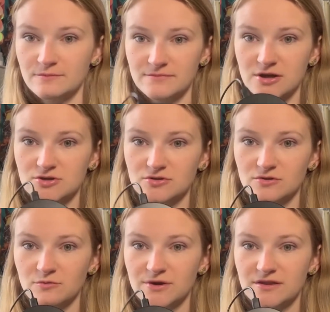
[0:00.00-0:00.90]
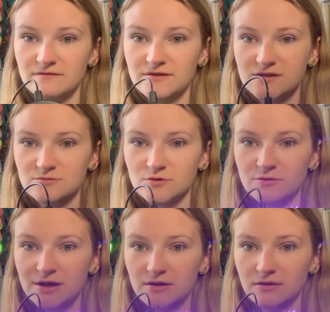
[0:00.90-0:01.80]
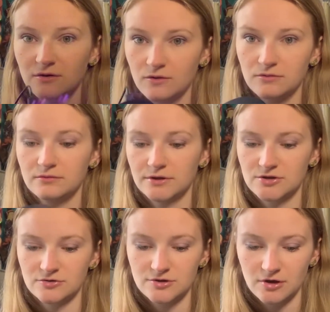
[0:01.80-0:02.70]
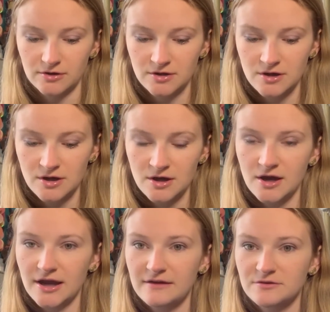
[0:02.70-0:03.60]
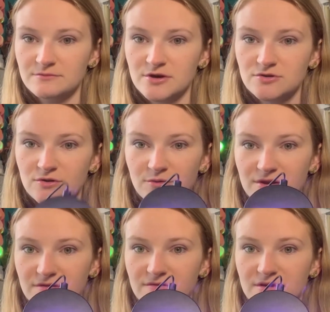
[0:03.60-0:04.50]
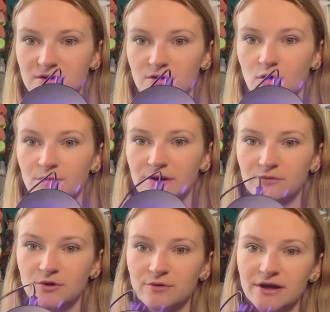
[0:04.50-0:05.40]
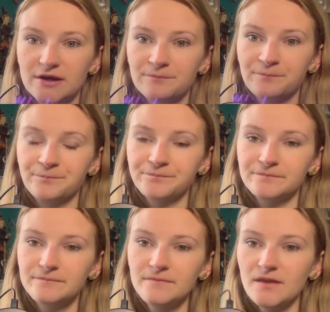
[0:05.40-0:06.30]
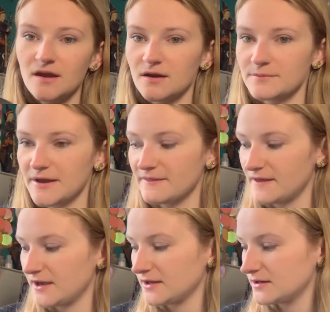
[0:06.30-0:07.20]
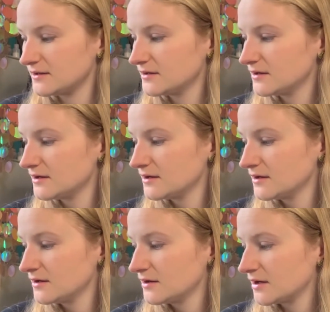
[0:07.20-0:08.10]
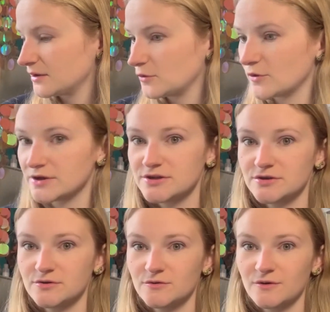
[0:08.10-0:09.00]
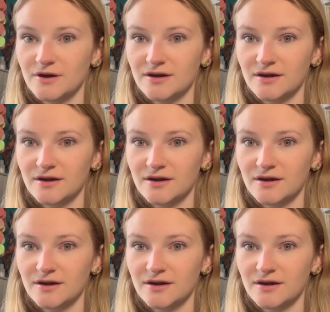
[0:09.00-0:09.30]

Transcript: measure the width of this real quick. Oh, I turned it on. I have to measure the width of the opening real quick. And then I'm going to